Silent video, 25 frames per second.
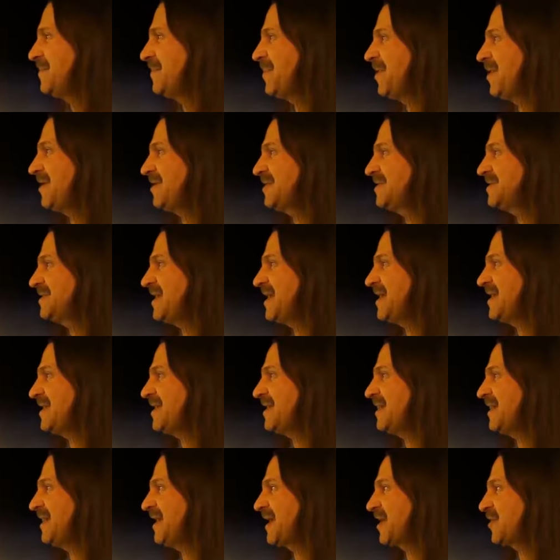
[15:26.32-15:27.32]
pulsating
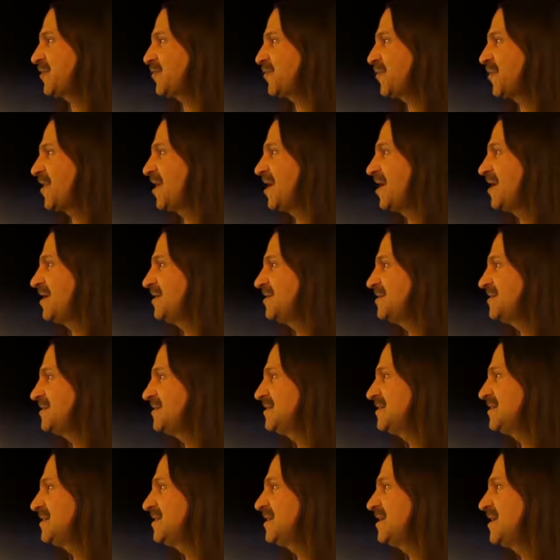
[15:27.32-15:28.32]

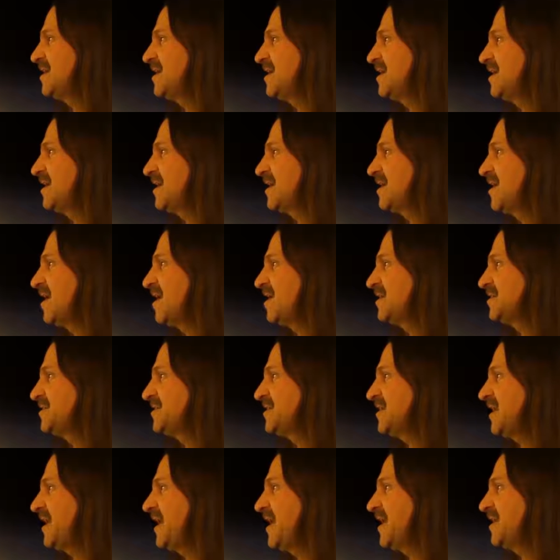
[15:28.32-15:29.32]
electrons cause
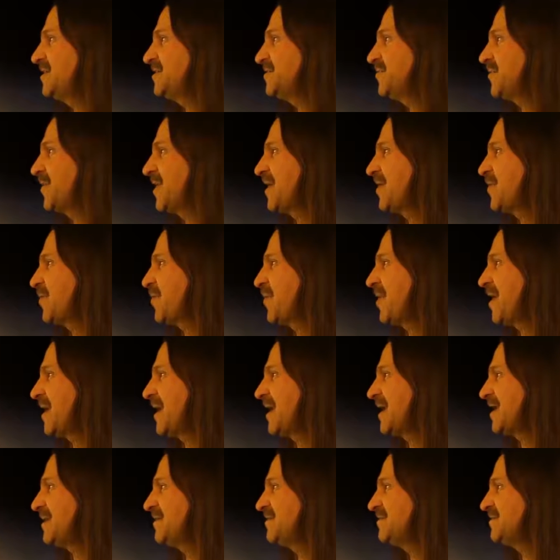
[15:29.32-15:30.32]
the X-ray
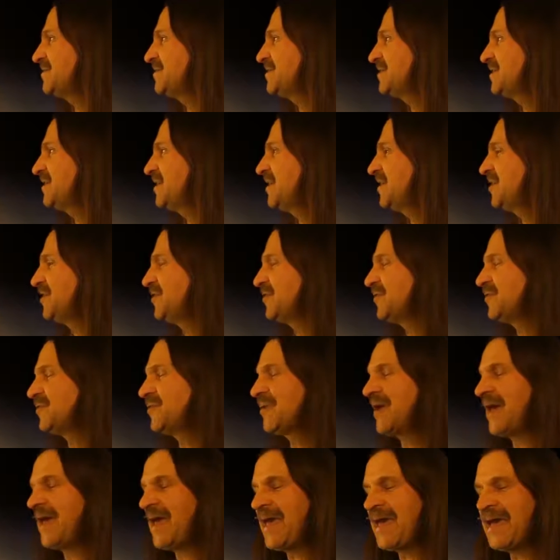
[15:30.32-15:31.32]
waves
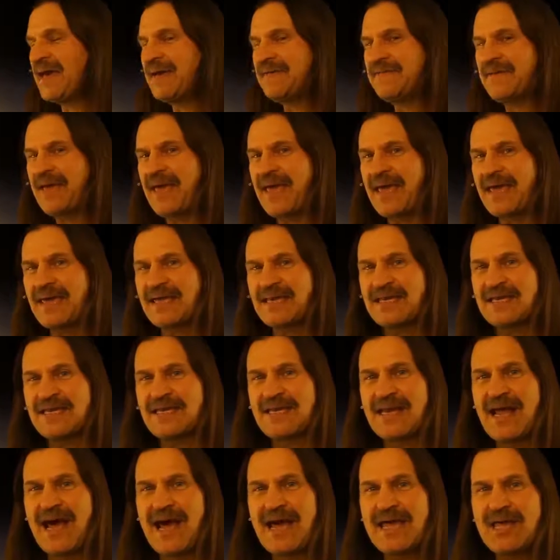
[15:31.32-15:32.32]
to have a
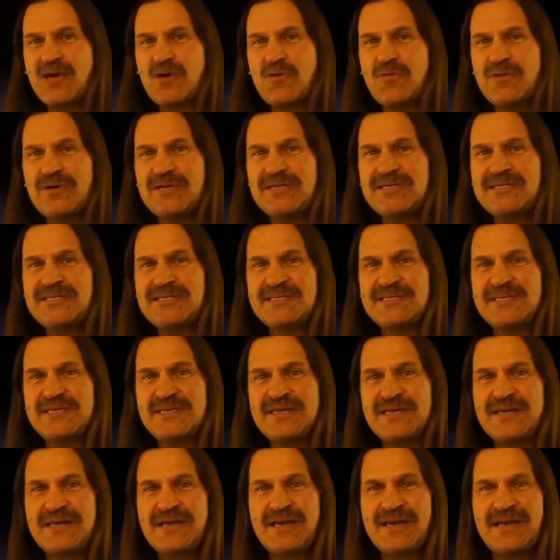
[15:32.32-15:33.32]
Nyquist
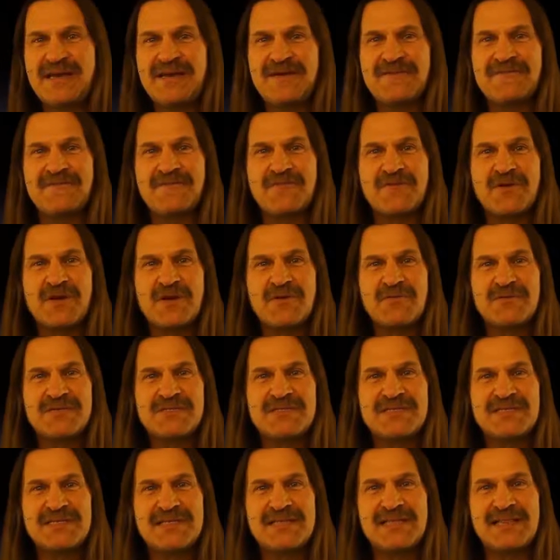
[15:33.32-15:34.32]

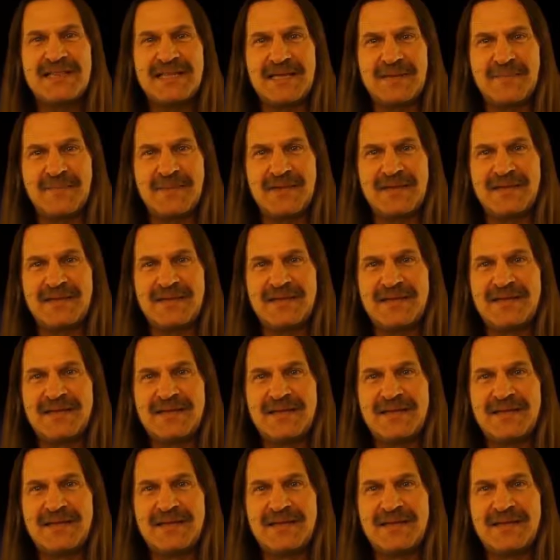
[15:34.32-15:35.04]
frequency limit.